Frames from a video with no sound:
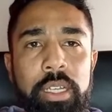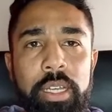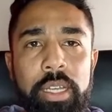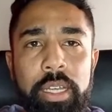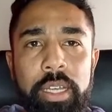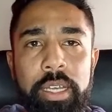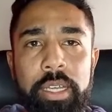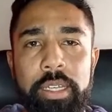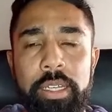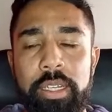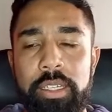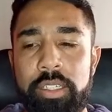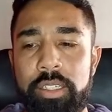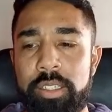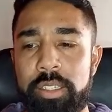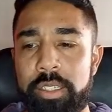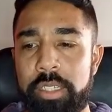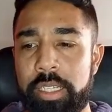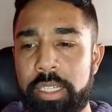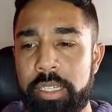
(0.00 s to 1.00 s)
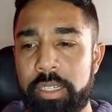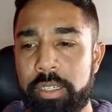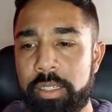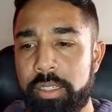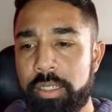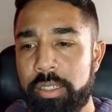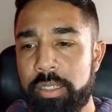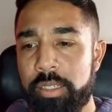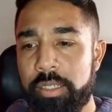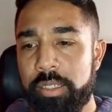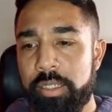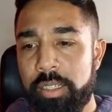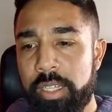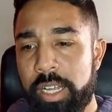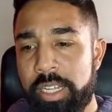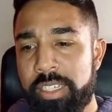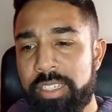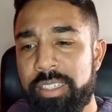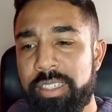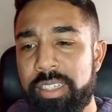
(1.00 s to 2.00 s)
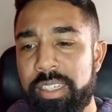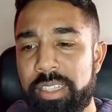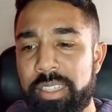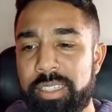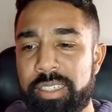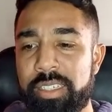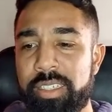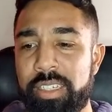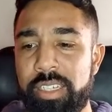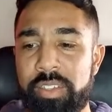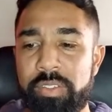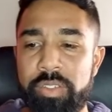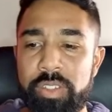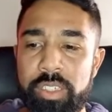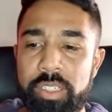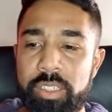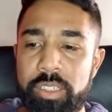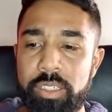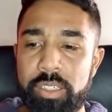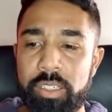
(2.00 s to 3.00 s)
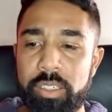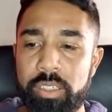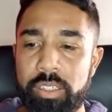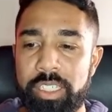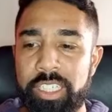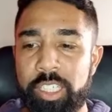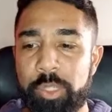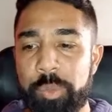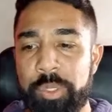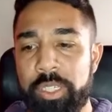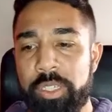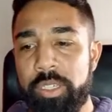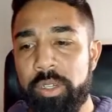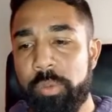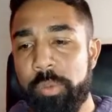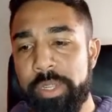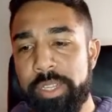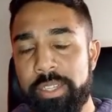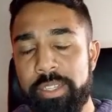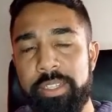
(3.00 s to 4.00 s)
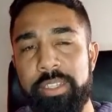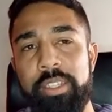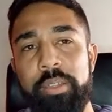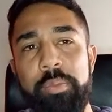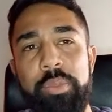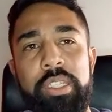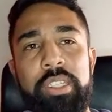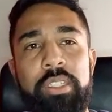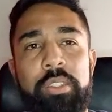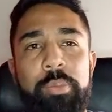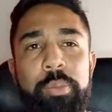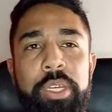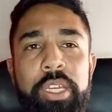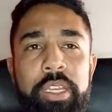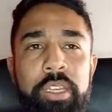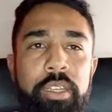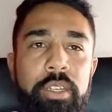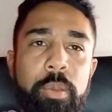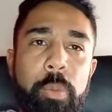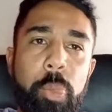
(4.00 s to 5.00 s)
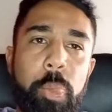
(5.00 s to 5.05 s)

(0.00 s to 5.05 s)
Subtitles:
And I just think the service, especially when the team is spread,